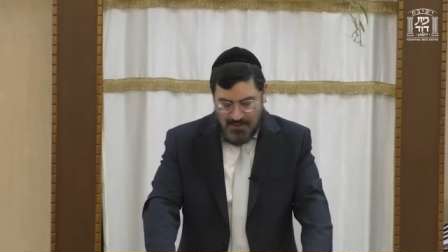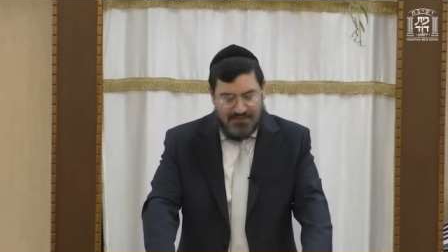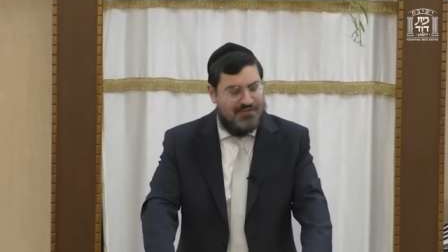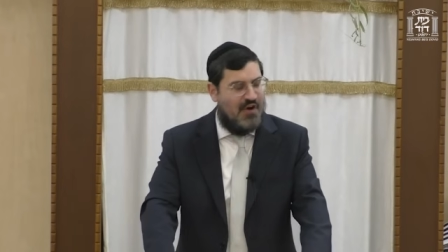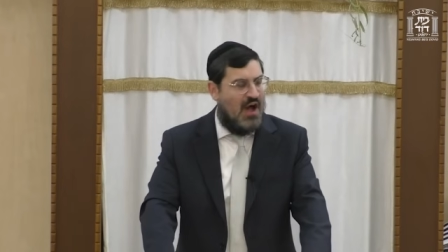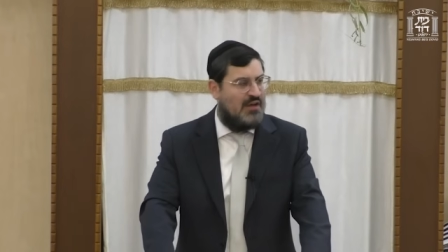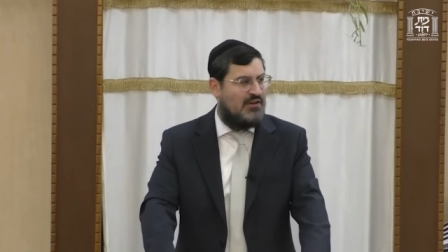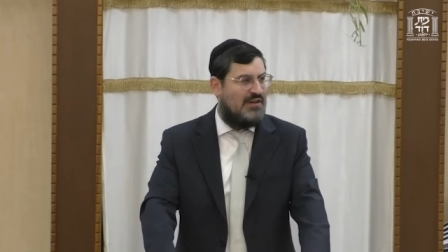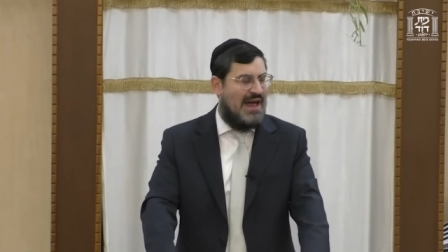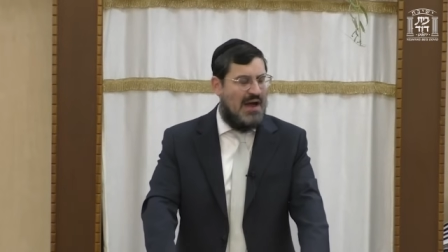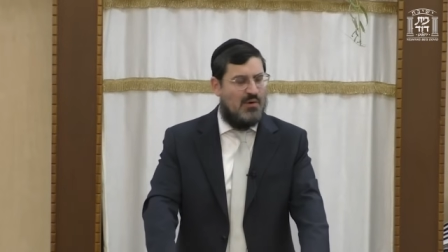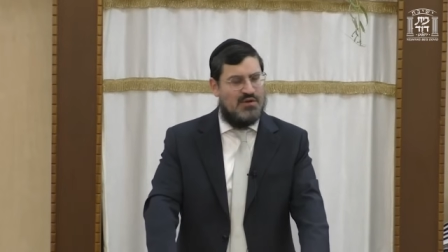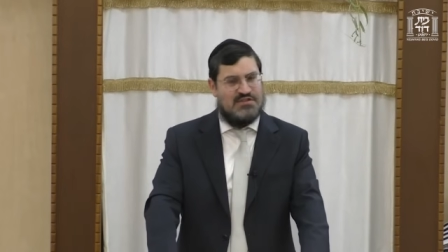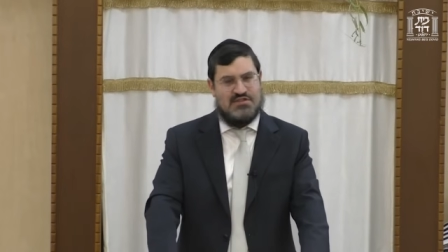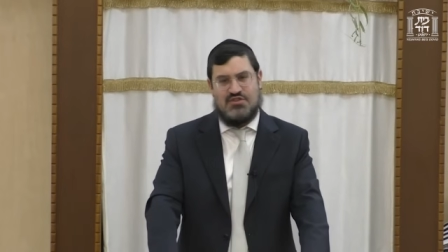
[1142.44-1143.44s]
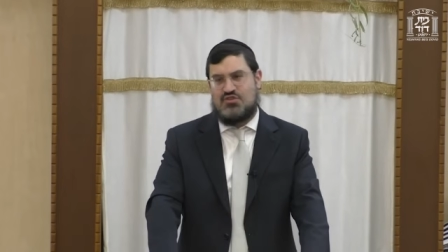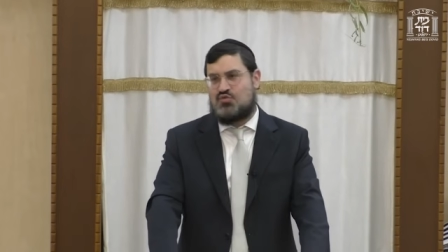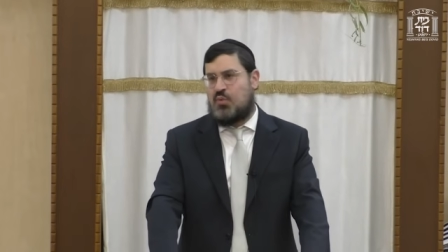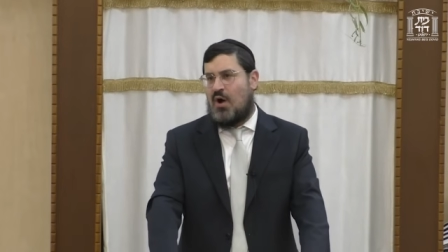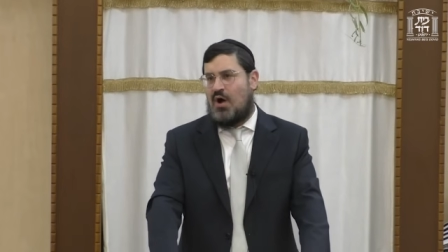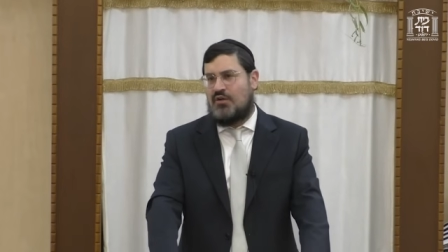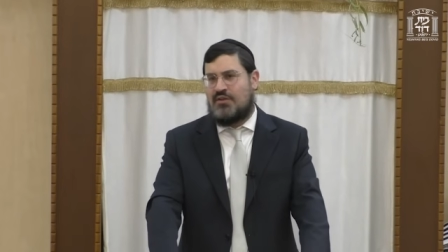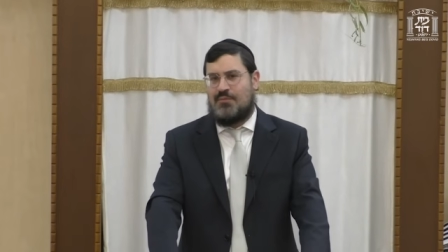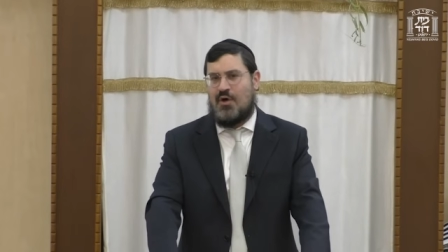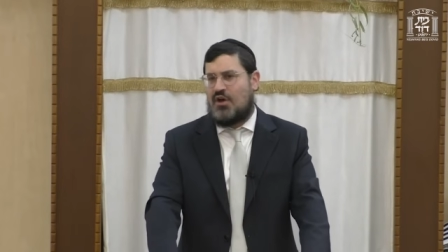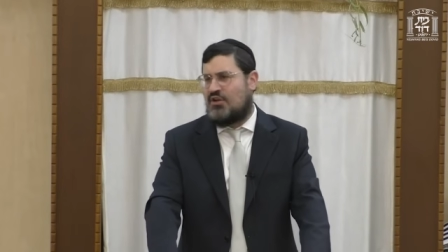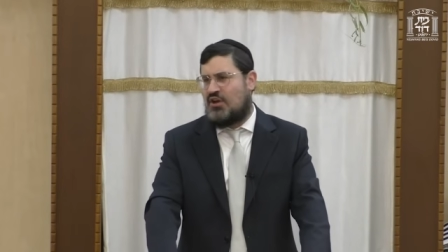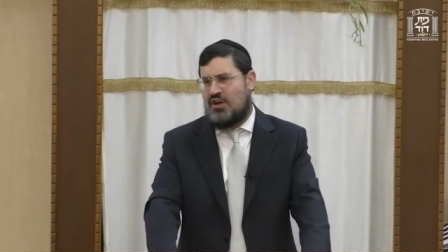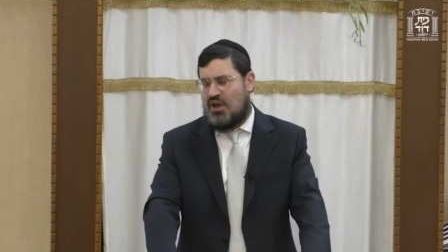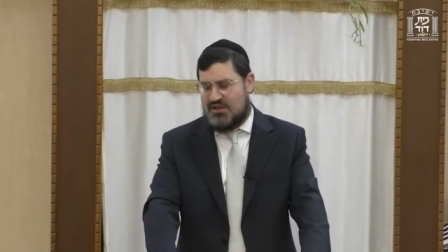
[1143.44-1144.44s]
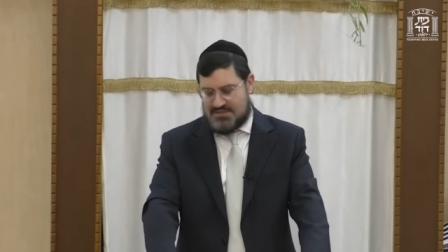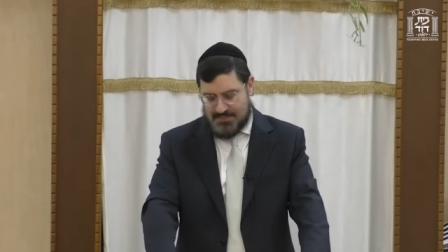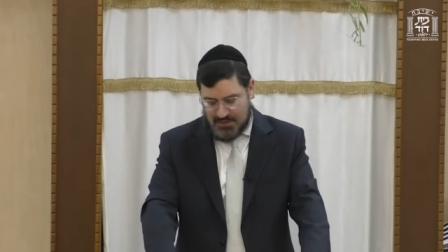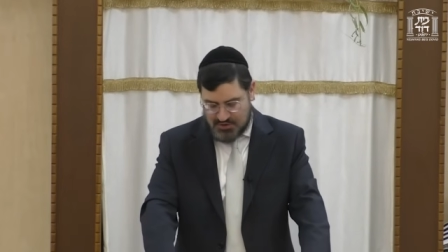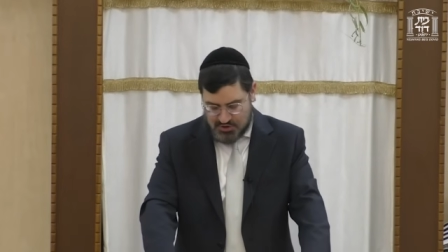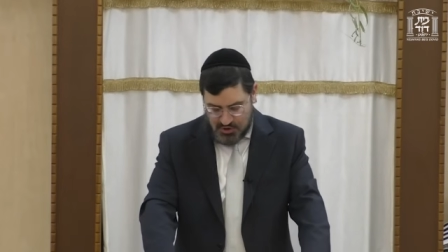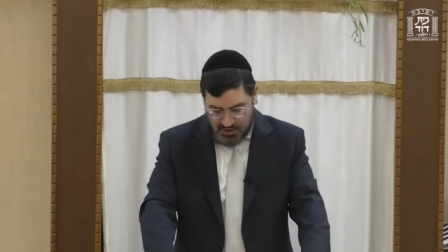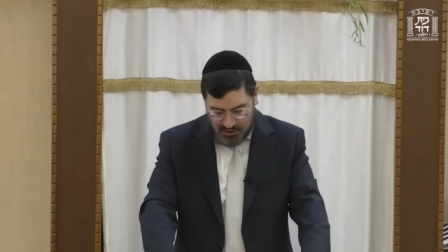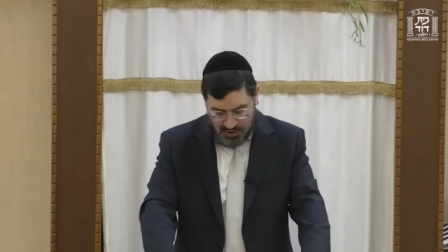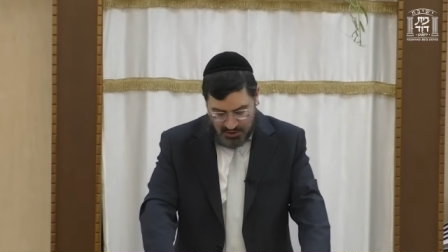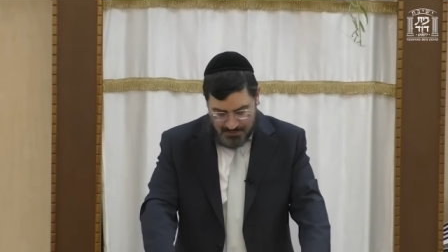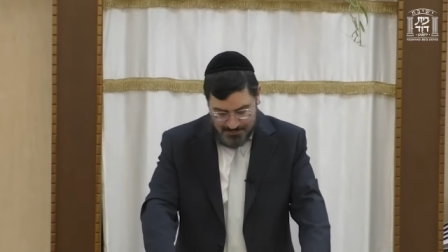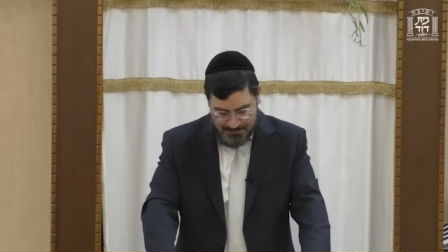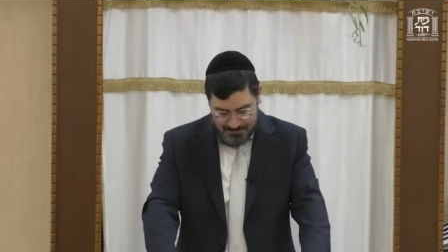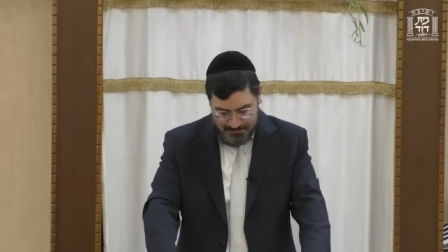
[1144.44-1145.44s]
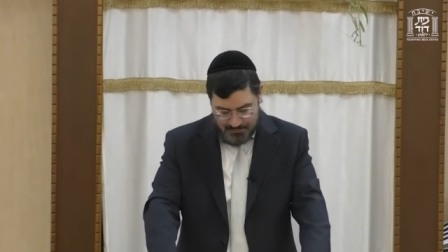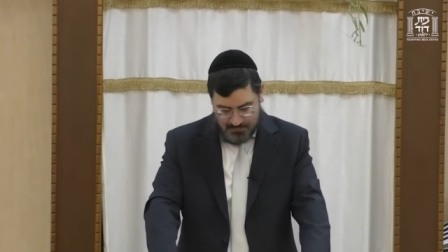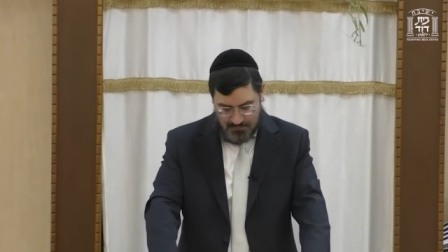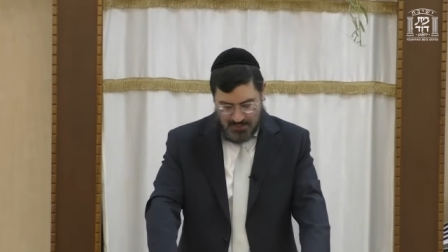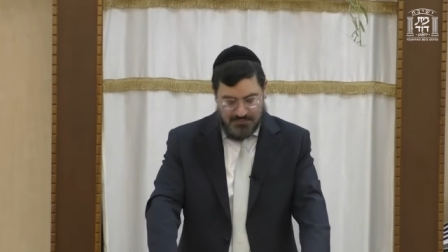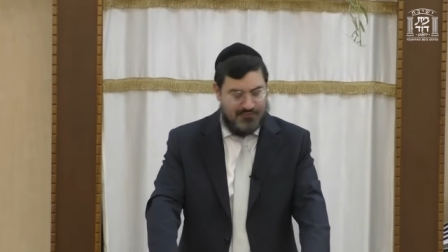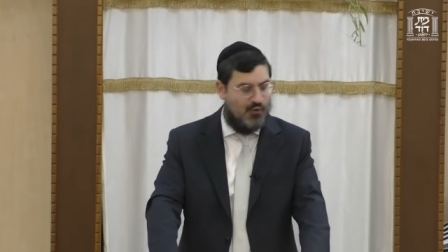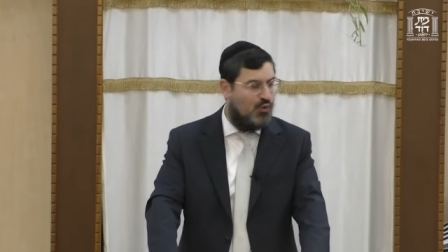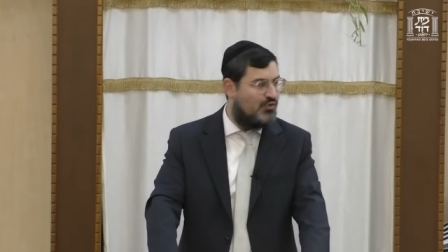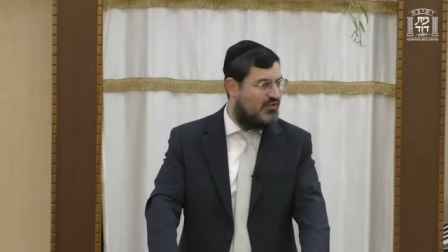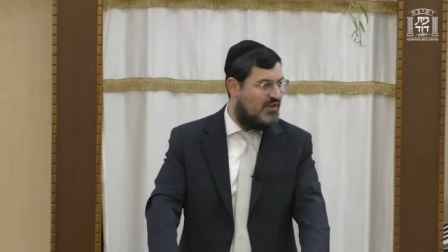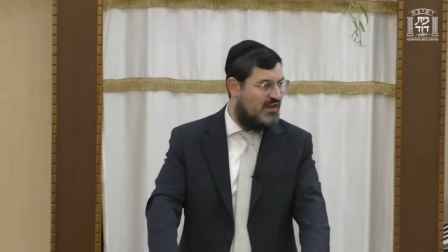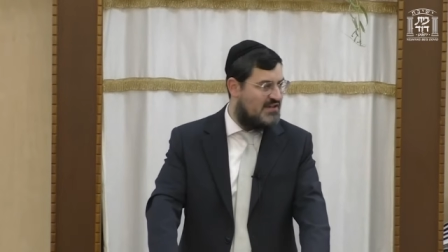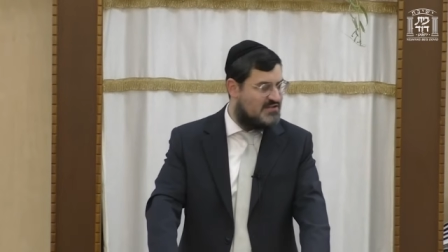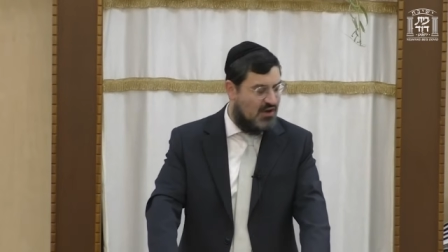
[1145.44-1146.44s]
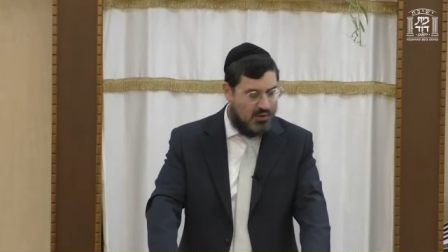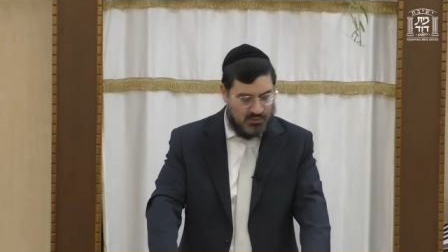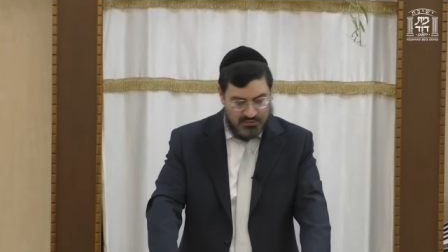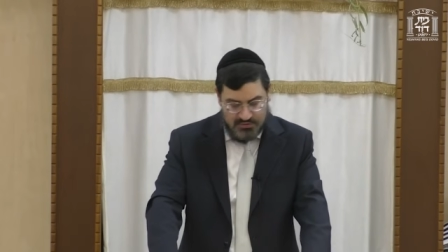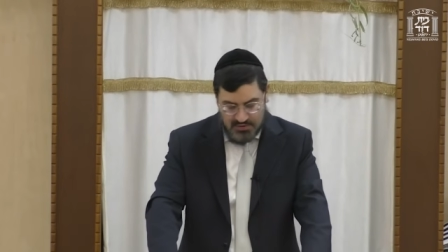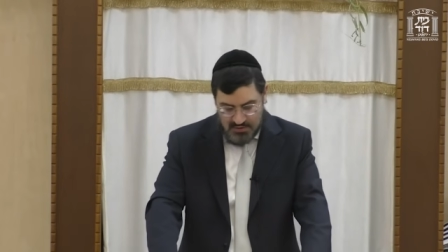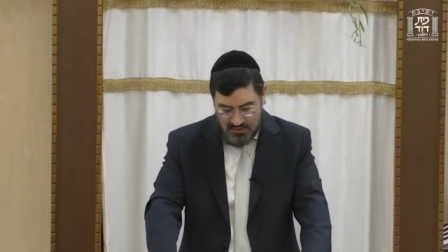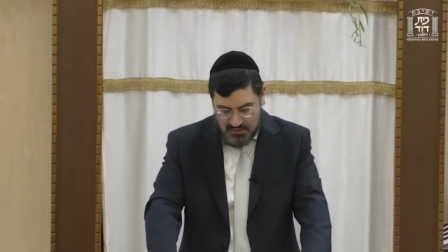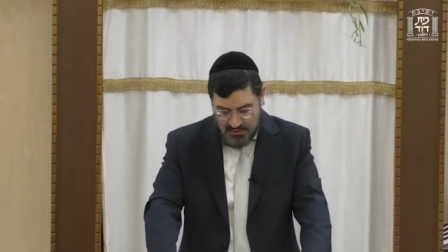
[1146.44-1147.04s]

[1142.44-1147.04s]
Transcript: my final hours in this world. I'm not going to last much longer. I'm 40 years old.